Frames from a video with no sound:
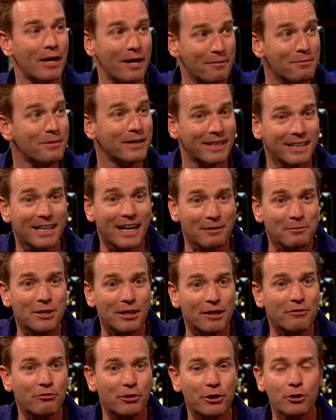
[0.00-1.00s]
I'm, I'm
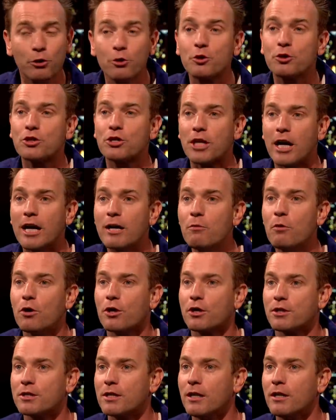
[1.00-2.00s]
delivering Luke
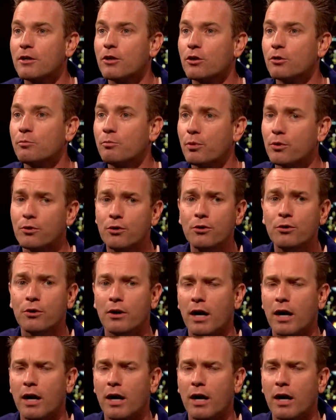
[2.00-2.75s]
Skywalker to Uncle Beru,